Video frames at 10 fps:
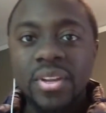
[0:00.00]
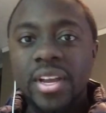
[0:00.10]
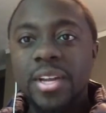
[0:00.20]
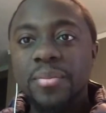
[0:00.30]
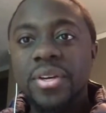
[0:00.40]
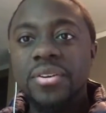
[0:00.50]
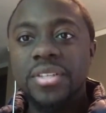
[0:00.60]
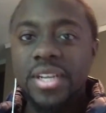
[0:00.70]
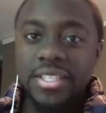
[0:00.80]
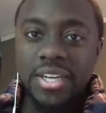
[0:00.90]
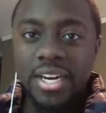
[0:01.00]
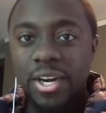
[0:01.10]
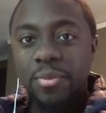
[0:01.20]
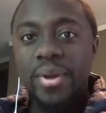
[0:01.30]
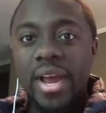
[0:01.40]
in the middle, and then they try to
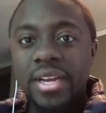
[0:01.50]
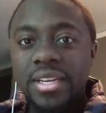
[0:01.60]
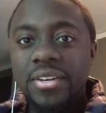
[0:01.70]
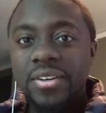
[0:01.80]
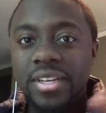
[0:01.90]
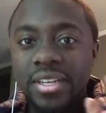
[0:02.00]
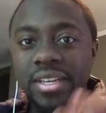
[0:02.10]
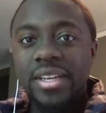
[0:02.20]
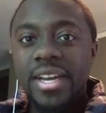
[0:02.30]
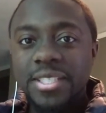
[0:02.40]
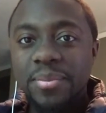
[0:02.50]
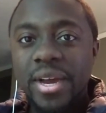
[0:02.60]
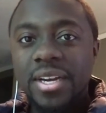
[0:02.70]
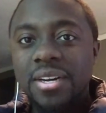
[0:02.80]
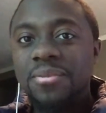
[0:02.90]
go back, and catch it
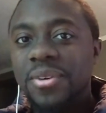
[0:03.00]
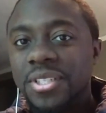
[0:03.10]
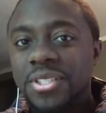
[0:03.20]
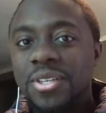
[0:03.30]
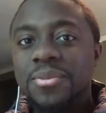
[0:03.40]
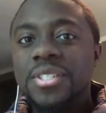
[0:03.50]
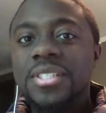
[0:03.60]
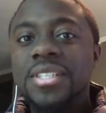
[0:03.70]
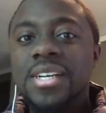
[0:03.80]
back up where the song was.